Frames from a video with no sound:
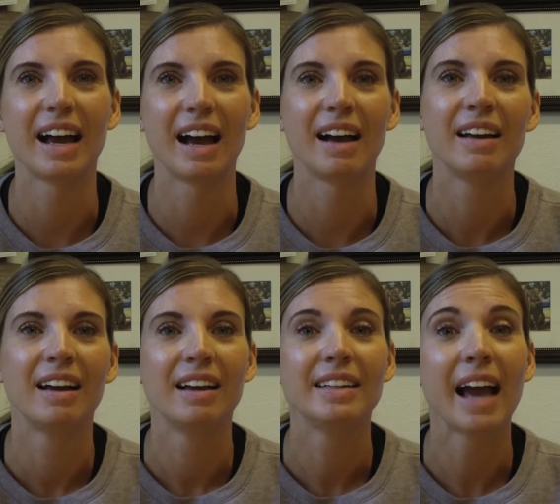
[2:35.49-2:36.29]
Yeah,
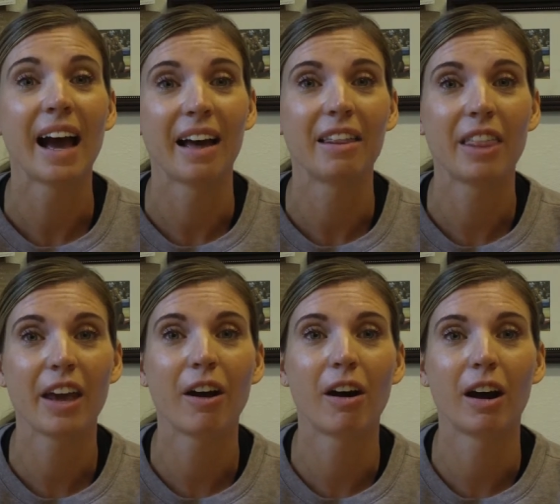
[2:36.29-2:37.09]
they
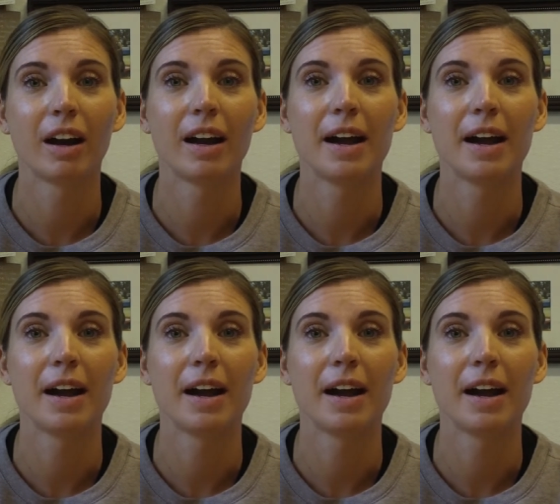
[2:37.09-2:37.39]
are.